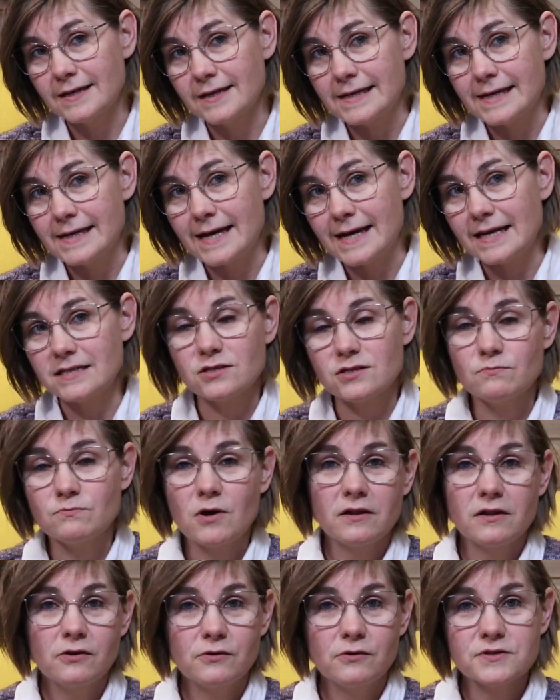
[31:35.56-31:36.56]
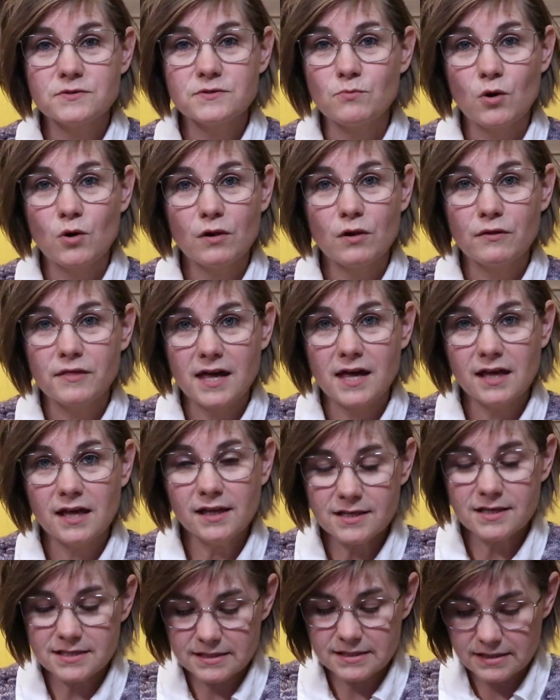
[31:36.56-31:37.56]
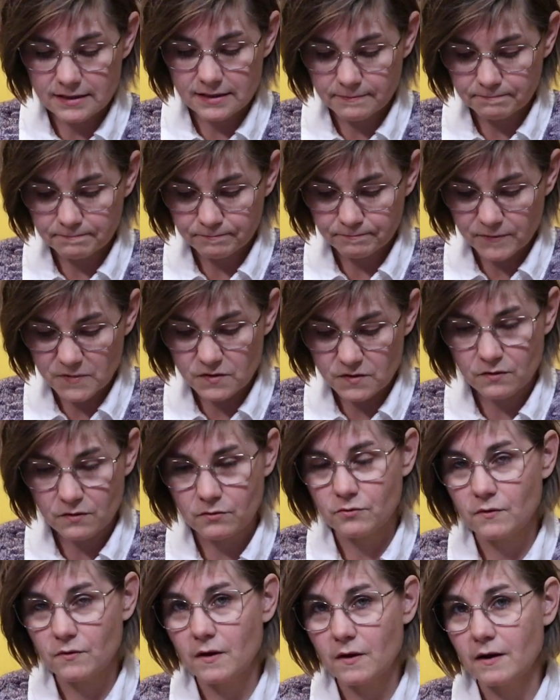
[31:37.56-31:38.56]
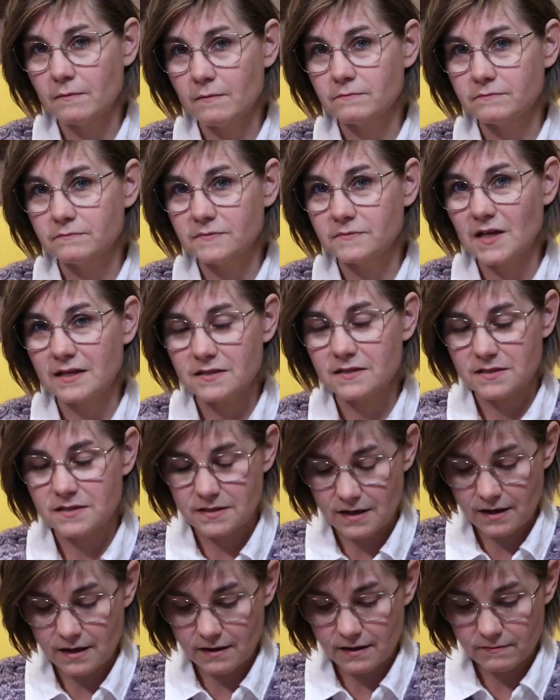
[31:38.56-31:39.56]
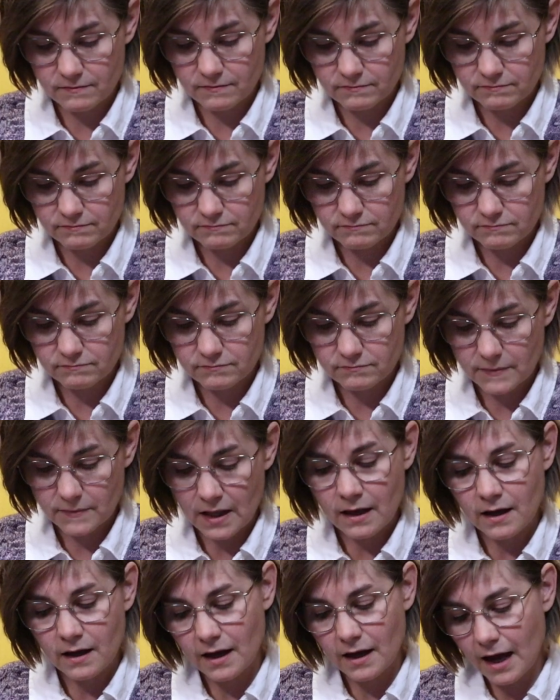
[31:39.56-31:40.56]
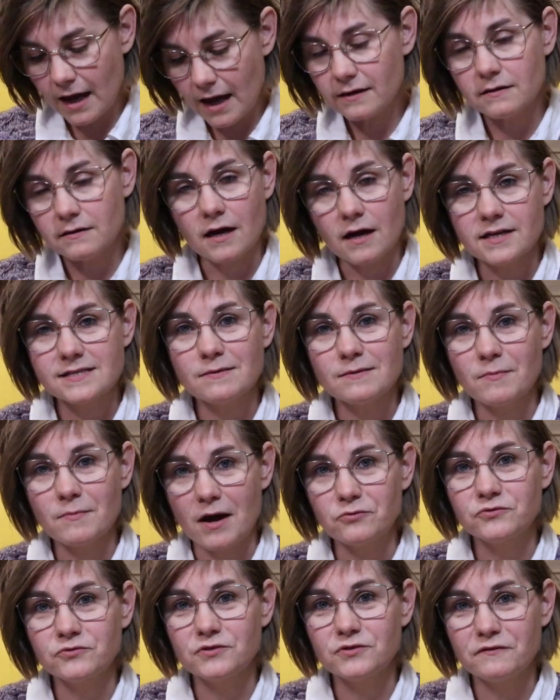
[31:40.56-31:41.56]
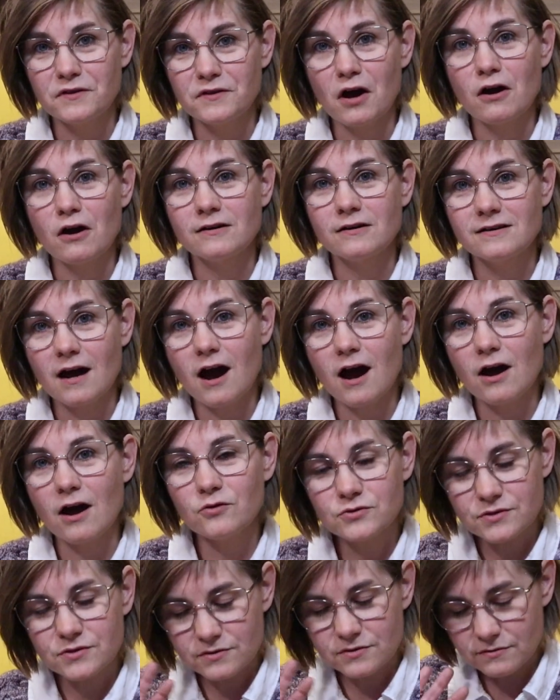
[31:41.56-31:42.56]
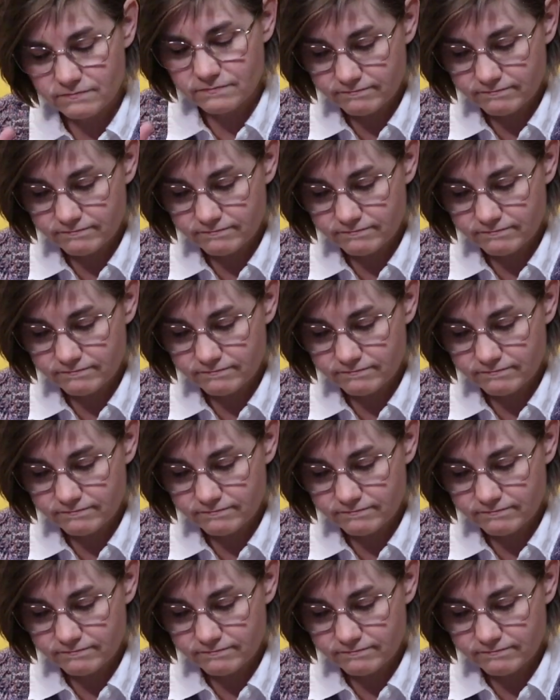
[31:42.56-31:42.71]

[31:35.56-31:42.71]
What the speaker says: and some other small things. So that's a nice amount of yarn out